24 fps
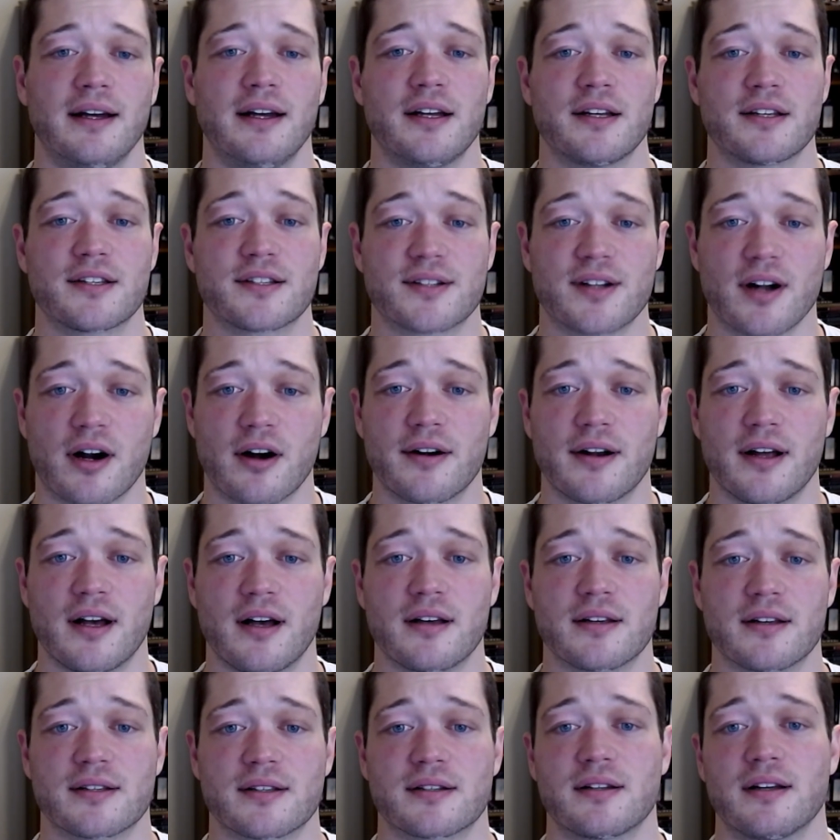
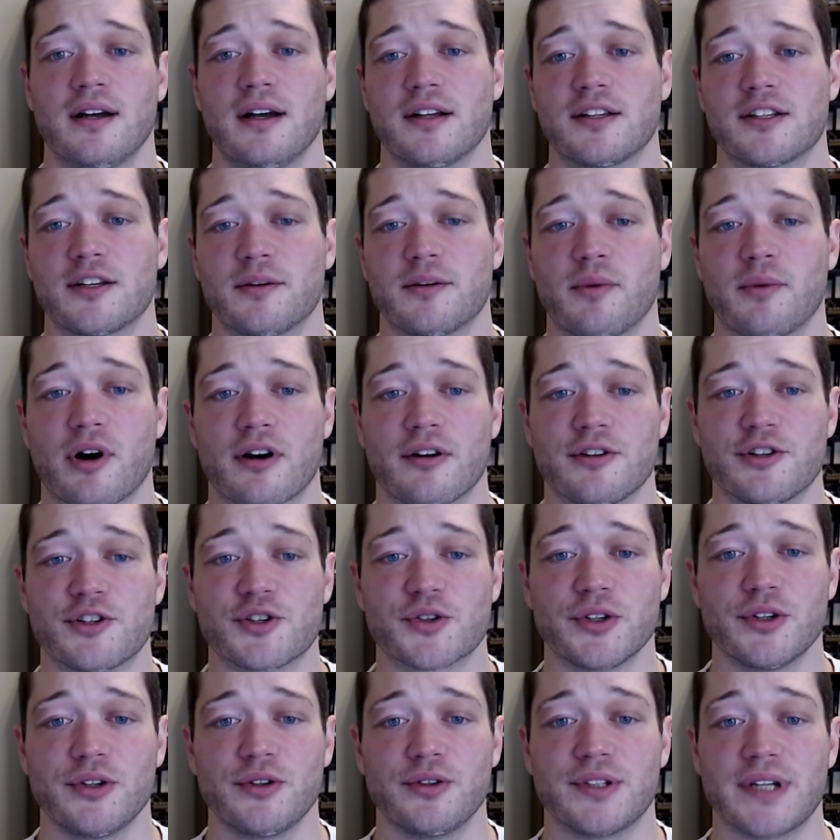Stardust, Tamara
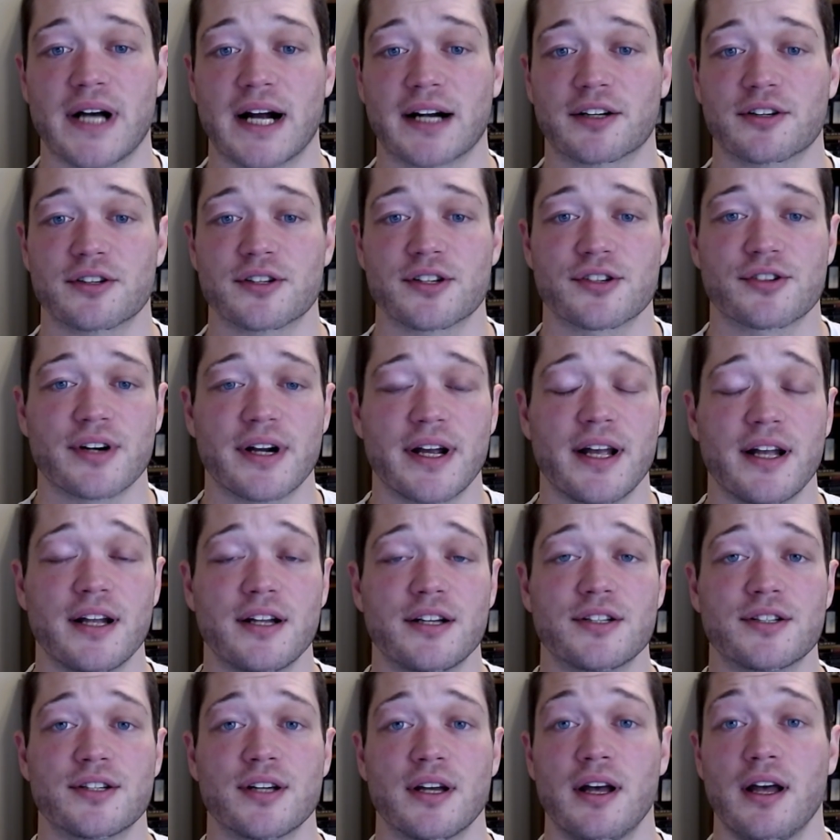Drew, Doctor
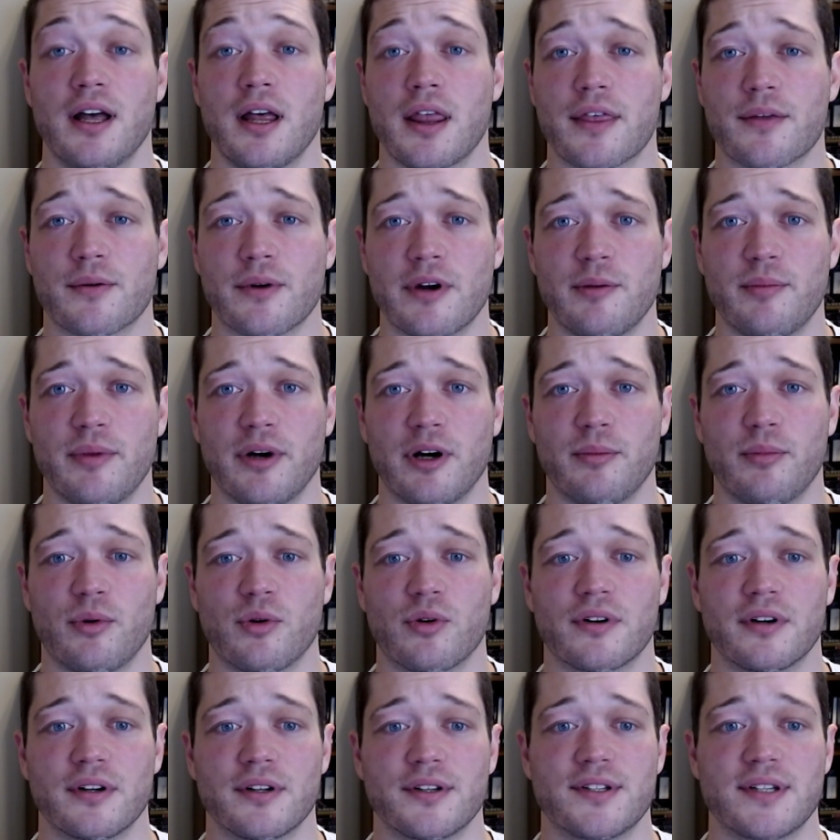Strange, 3
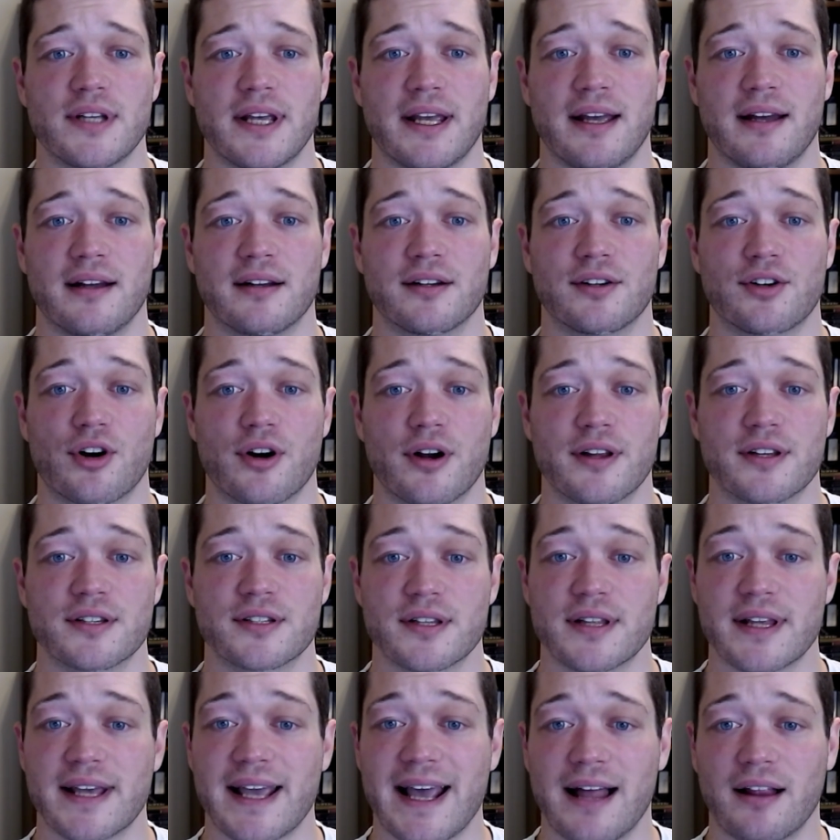Billboards, and Guardians of
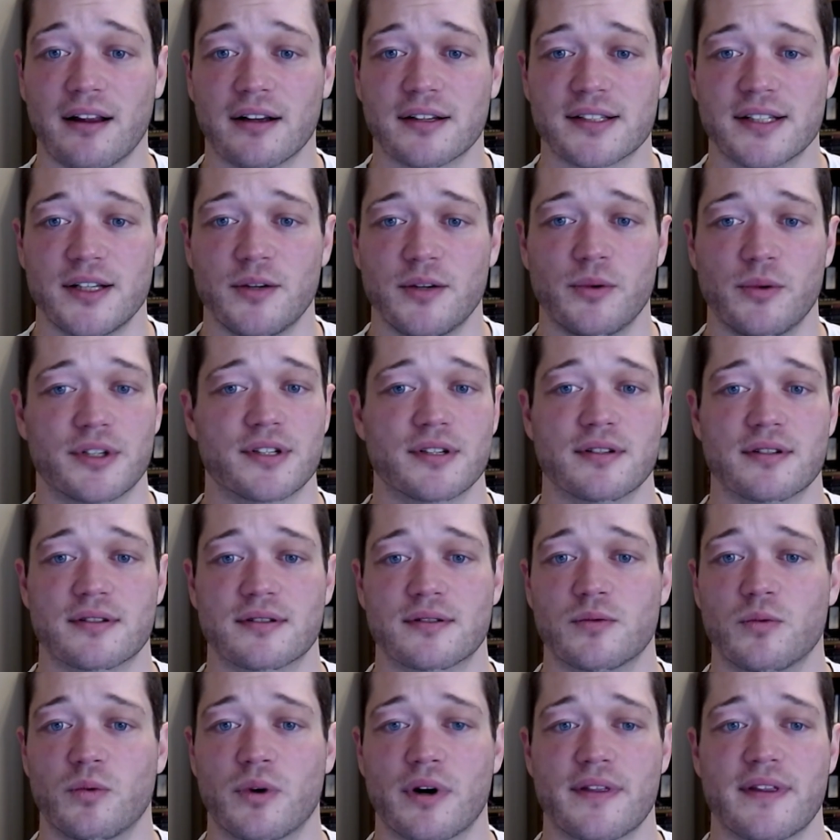the Galaxy, which
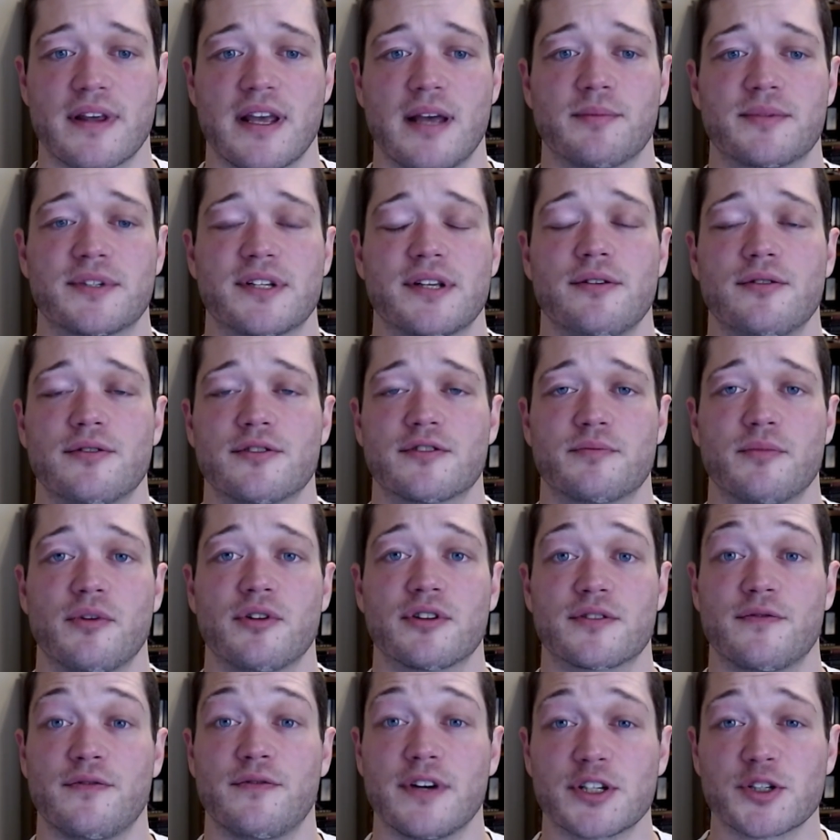is one of the MCU's
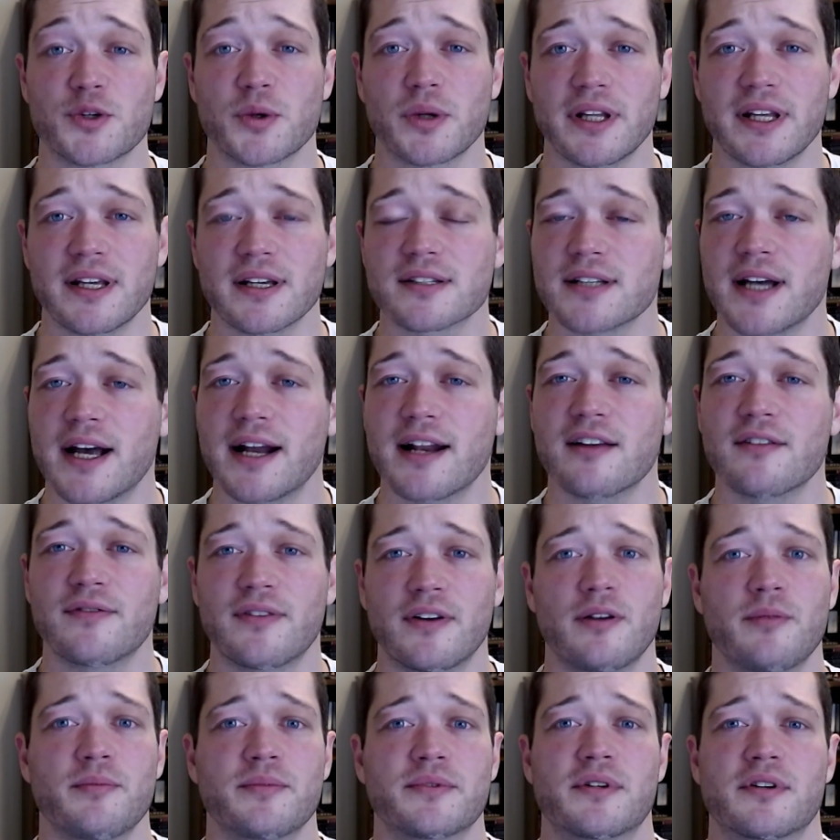most visually exciting
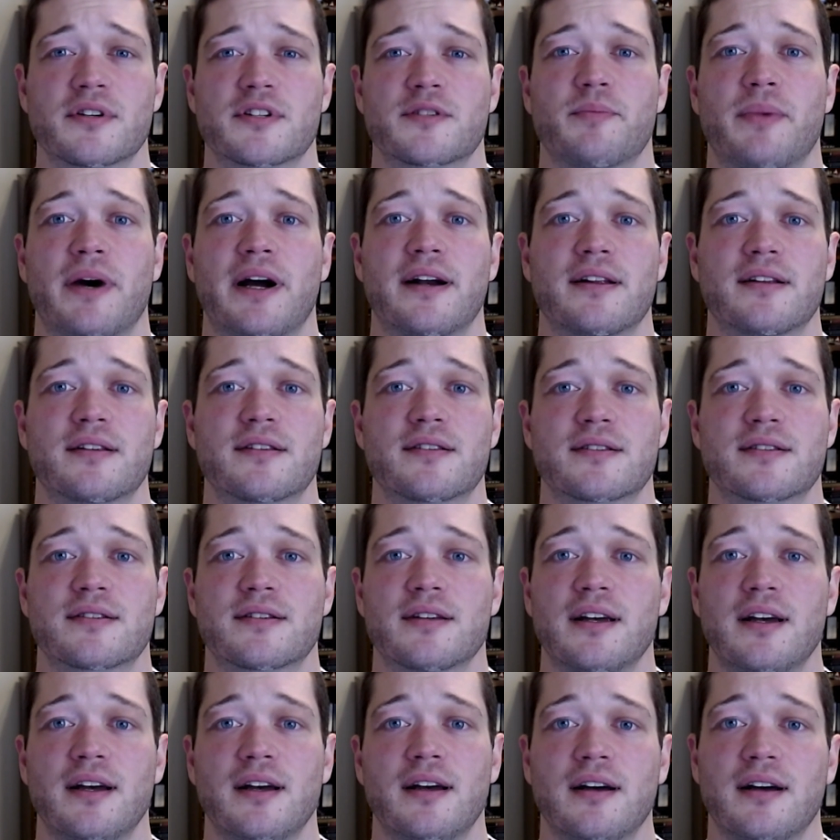films, despite
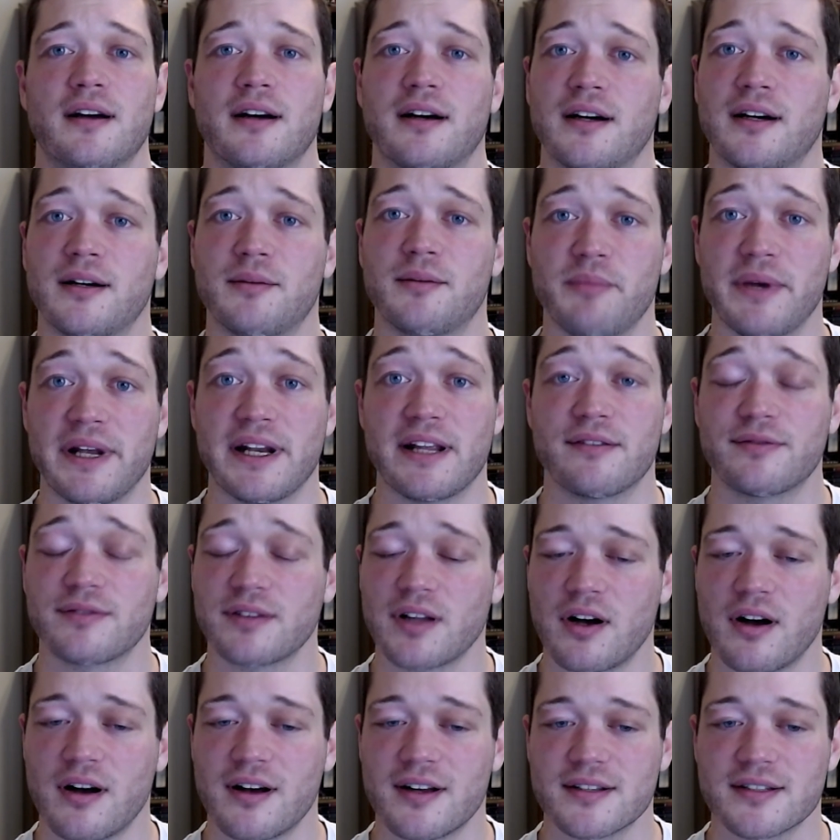its many
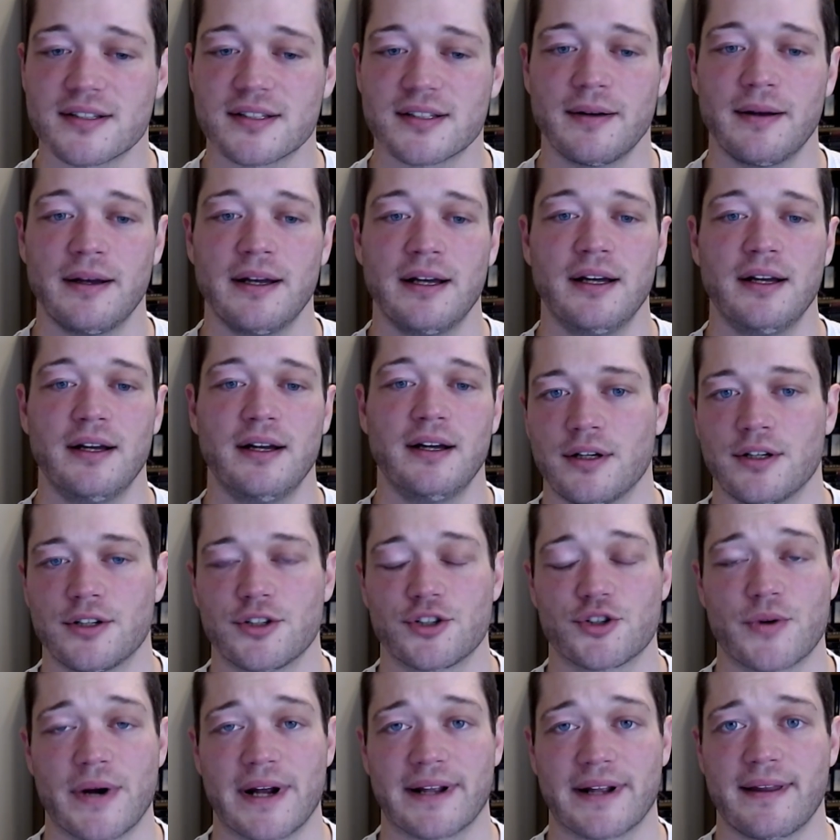flaws.
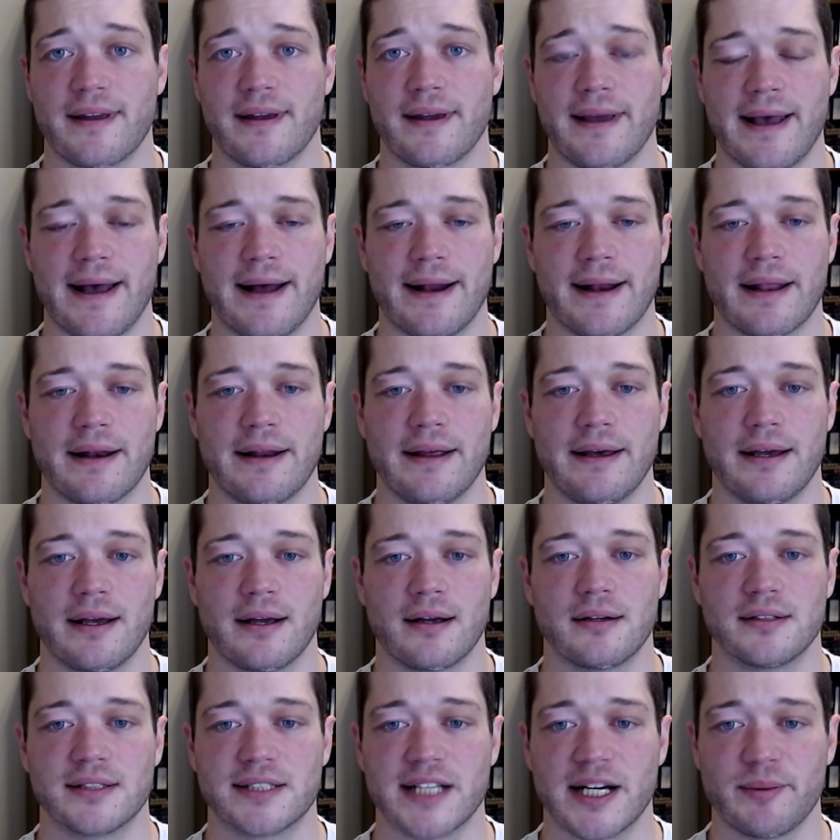Directing,
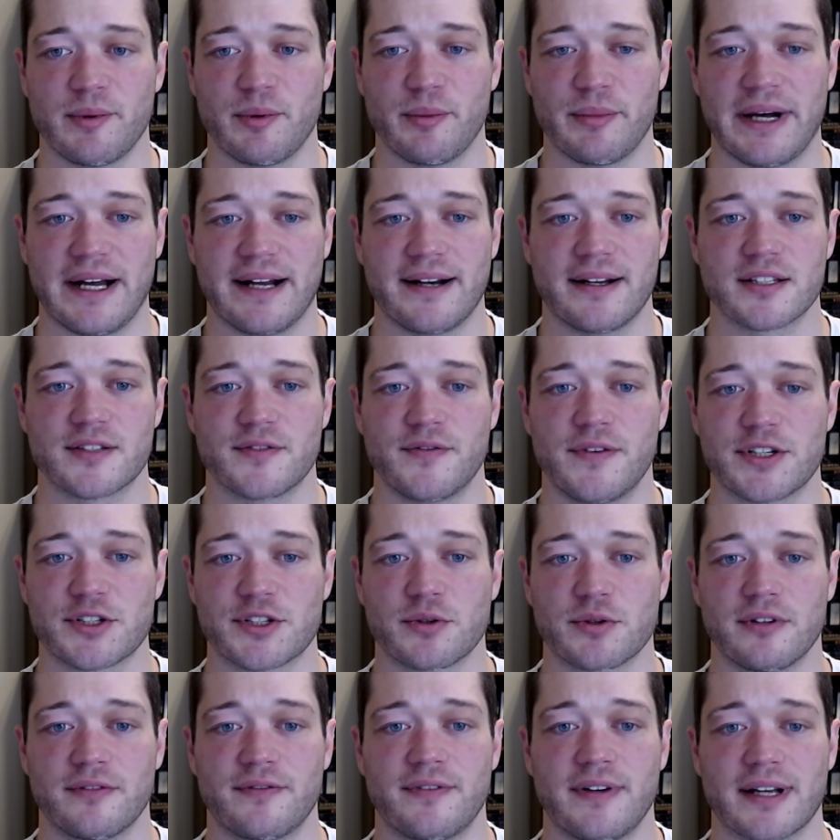editing, double minus,
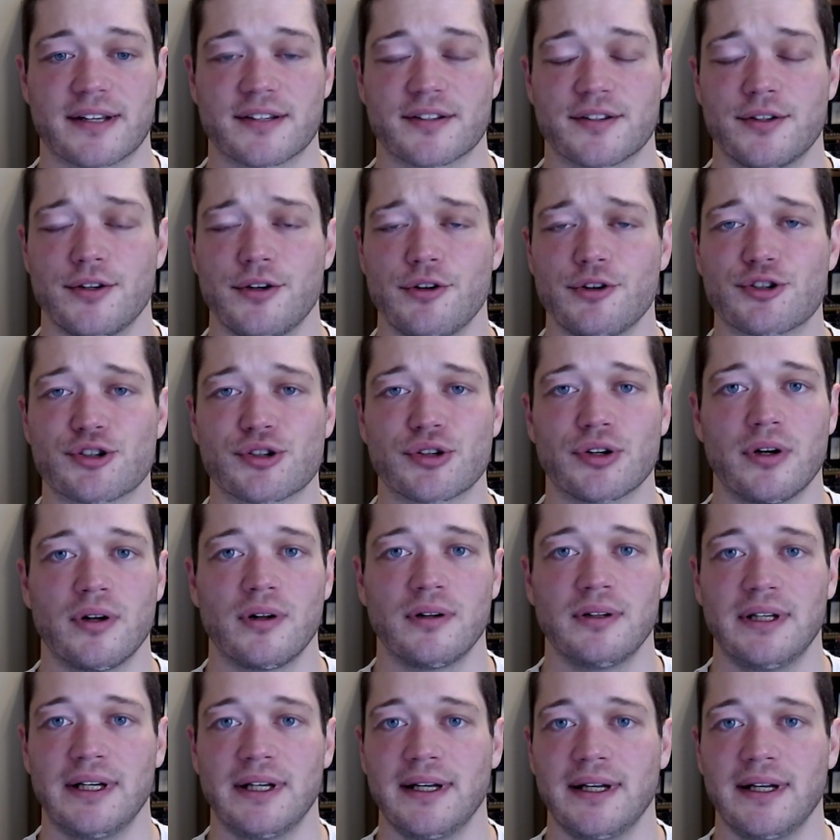visual effects, neutral.